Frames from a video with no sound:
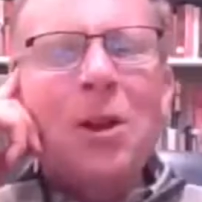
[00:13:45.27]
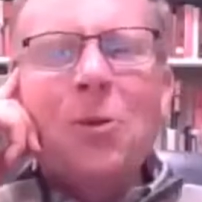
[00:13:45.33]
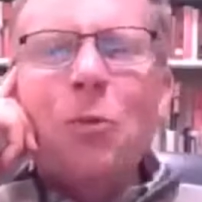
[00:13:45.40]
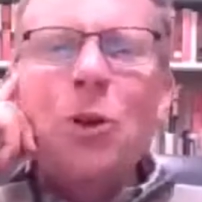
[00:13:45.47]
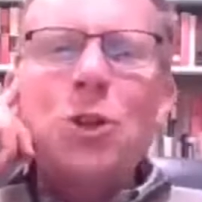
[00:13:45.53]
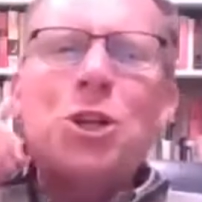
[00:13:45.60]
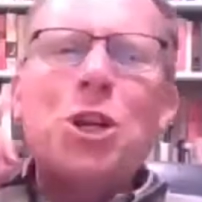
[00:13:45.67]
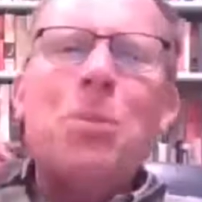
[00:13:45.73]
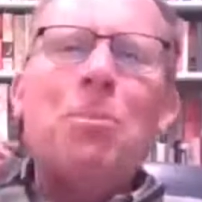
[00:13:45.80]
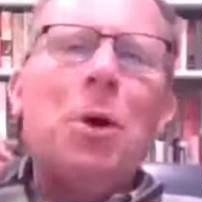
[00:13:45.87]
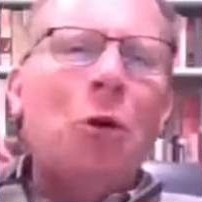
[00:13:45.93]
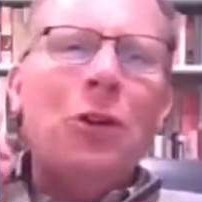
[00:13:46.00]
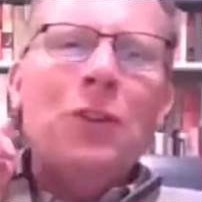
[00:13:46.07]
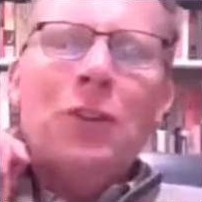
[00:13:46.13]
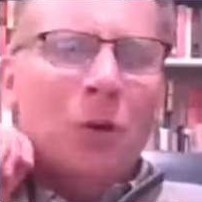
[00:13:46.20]
Which
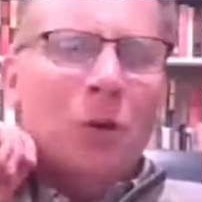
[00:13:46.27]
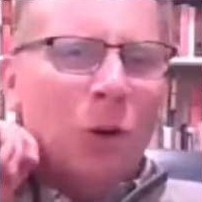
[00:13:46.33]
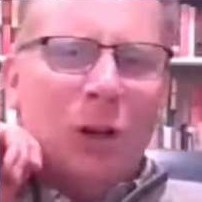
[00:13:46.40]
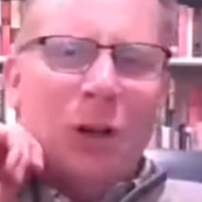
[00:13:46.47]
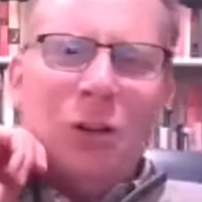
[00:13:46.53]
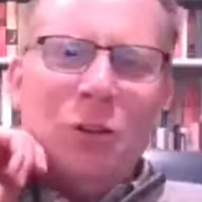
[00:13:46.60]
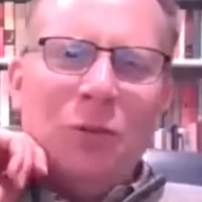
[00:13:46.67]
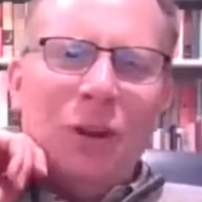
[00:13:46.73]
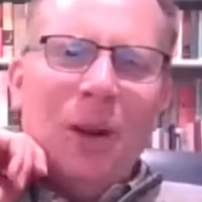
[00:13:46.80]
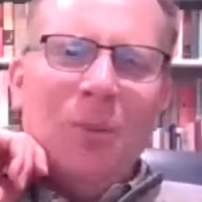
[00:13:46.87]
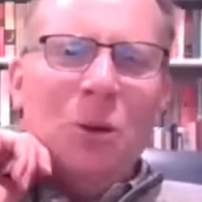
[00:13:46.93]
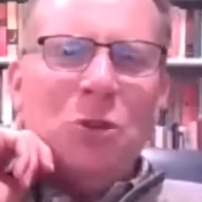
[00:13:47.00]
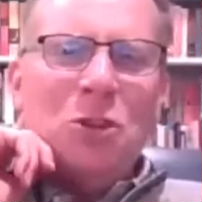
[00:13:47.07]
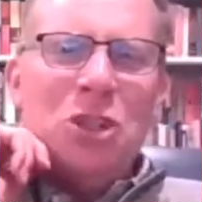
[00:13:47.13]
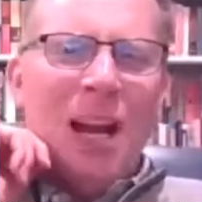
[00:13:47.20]
components of the work did you find
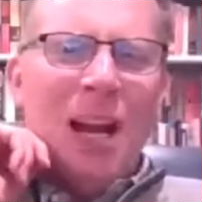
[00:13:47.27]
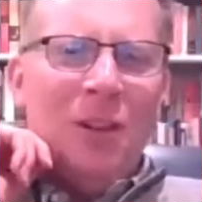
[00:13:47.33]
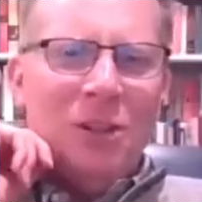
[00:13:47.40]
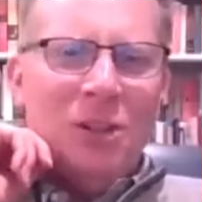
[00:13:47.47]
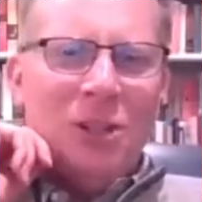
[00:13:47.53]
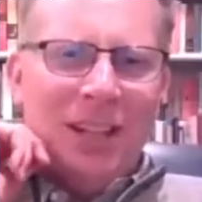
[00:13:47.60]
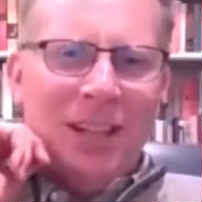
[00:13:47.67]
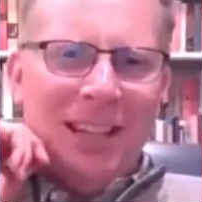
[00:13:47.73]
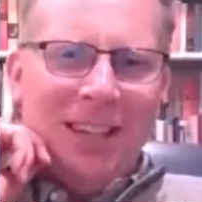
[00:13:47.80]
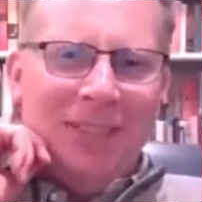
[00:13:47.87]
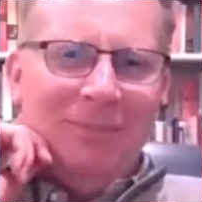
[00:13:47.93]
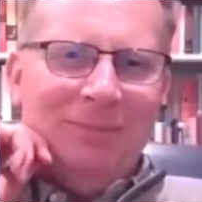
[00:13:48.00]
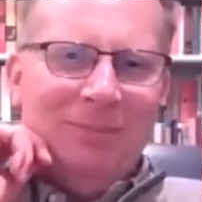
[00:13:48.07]
most challenging then?